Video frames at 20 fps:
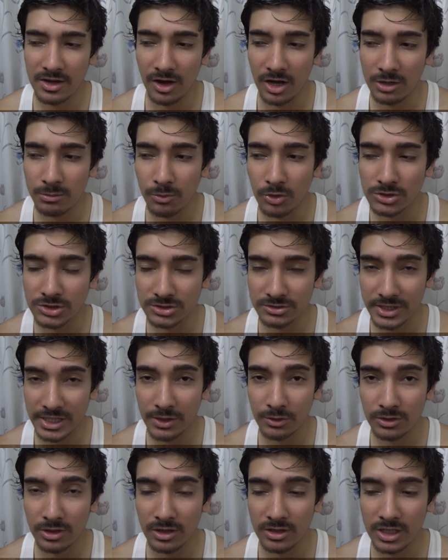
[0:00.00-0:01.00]
almost
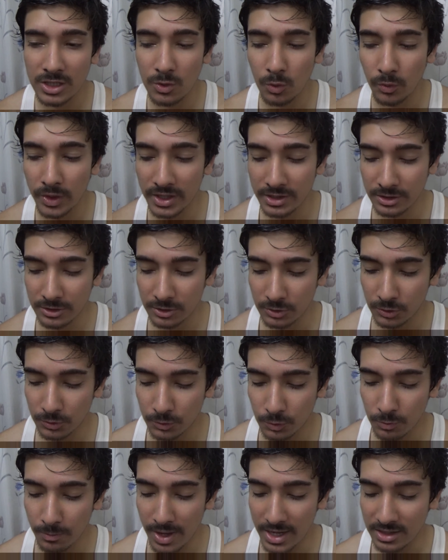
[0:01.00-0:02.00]
regularly went
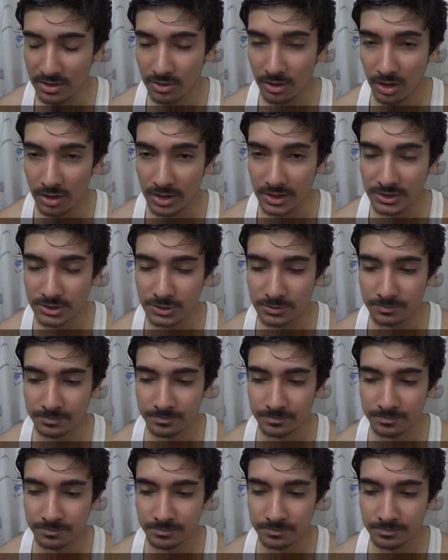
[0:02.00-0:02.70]
to my college,